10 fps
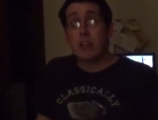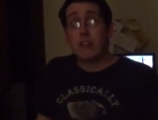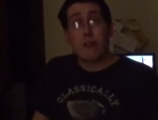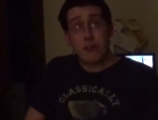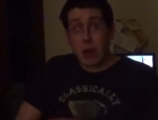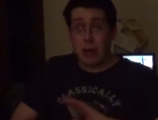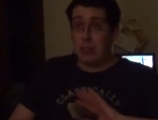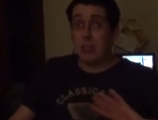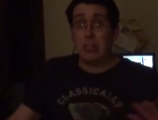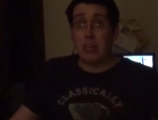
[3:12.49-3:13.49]
they're done.
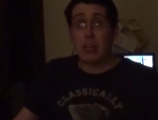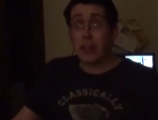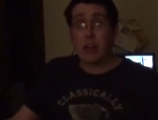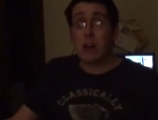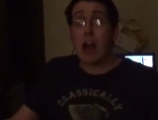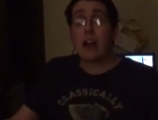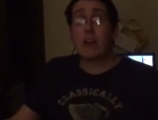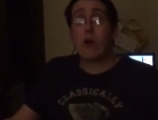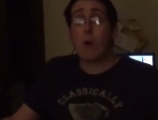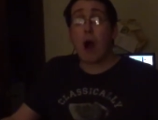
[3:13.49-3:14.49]
You know, I
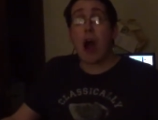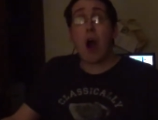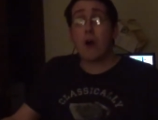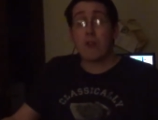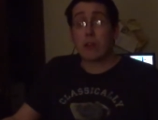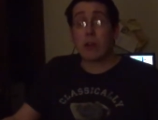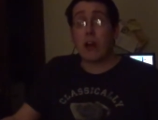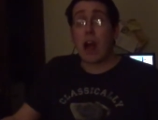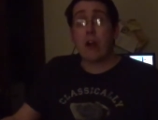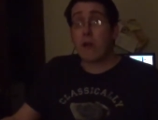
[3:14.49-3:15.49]
don't know how they're going.
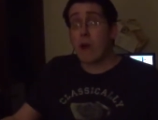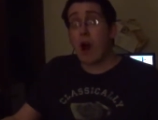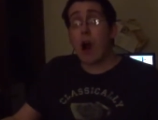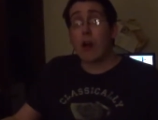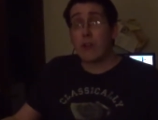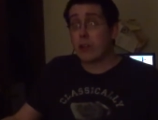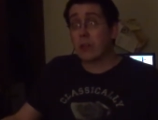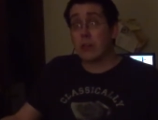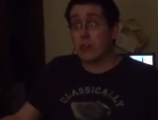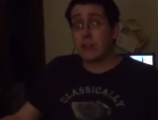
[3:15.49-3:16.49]
I don't know how they're
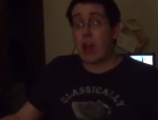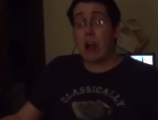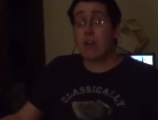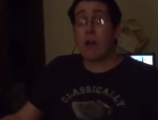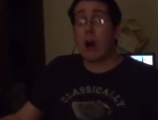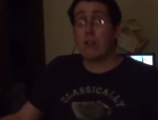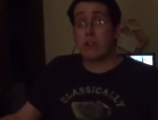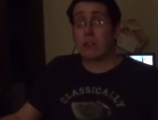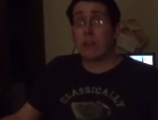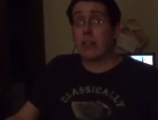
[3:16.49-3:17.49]
gonna. I don't know how
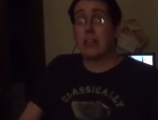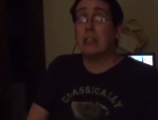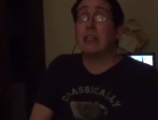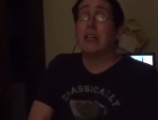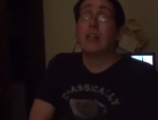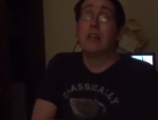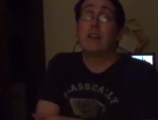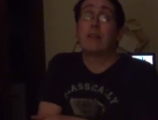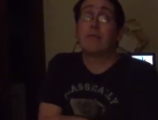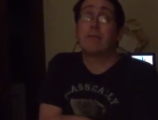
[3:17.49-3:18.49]
they're gonna.
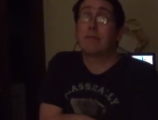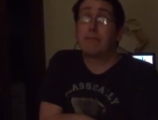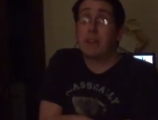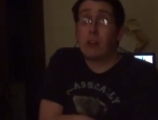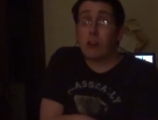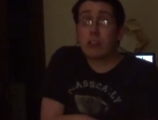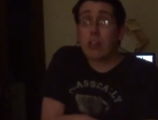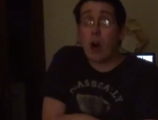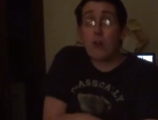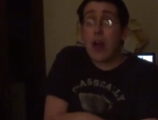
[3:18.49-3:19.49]
You know,
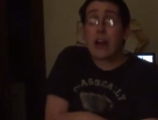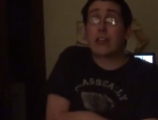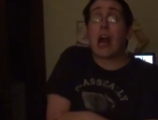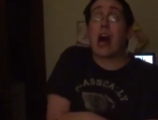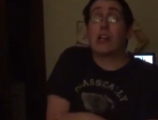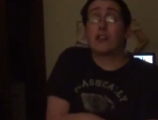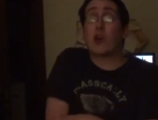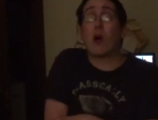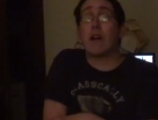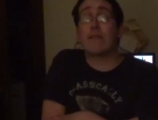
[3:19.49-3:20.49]
sell that
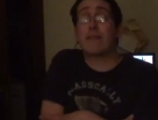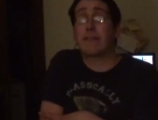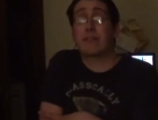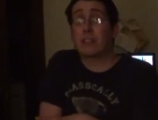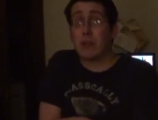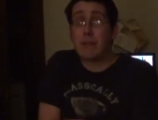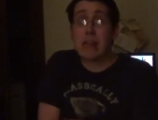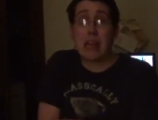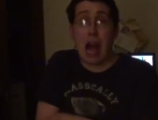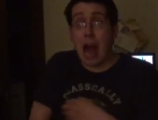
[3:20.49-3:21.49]
console. If to
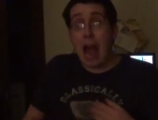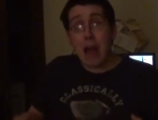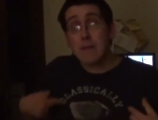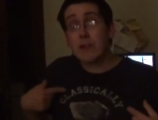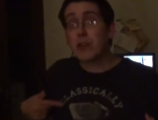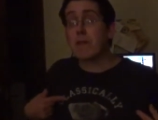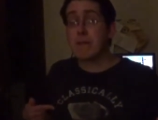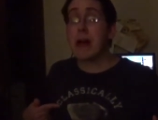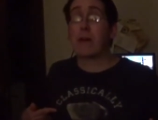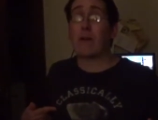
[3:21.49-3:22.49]
me, I myself
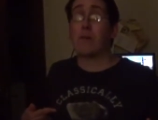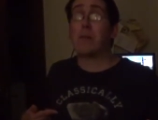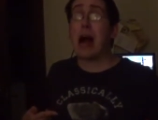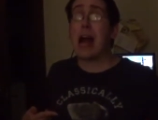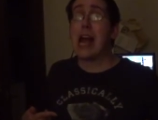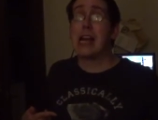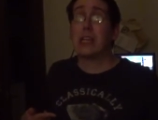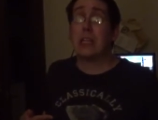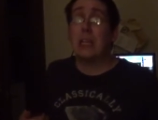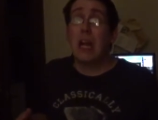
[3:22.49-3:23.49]
am not gonna buy
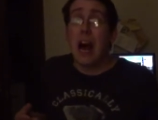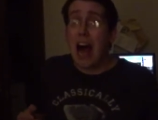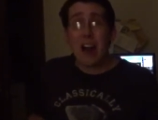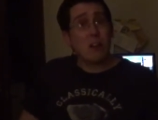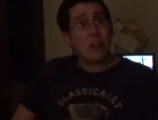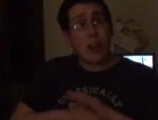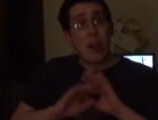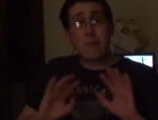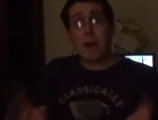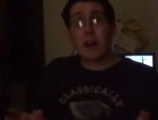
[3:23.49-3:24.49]
it. I don't
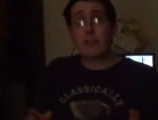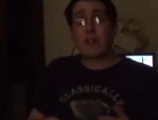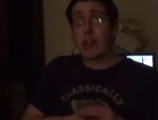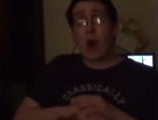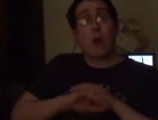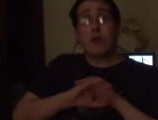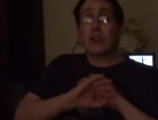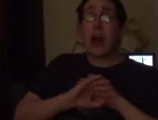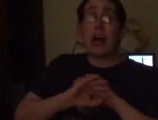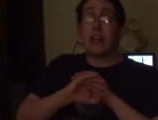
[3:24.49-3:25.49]
care much for the
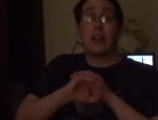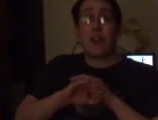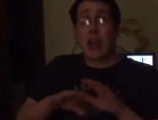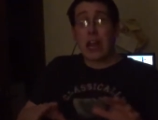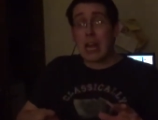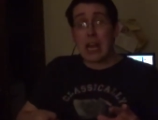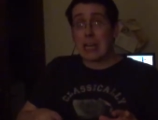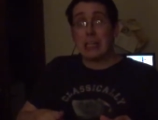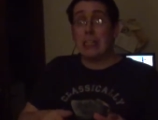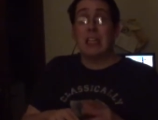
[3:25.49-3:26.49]
Ozon
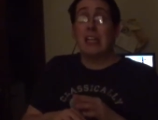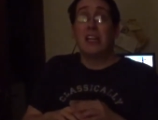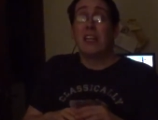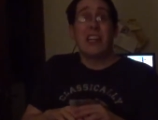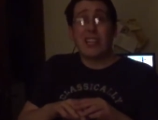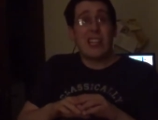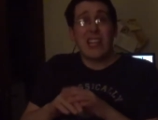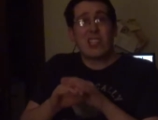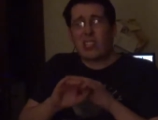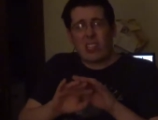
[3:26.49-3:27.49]
thing, and
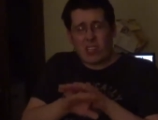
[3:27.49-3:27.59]
it's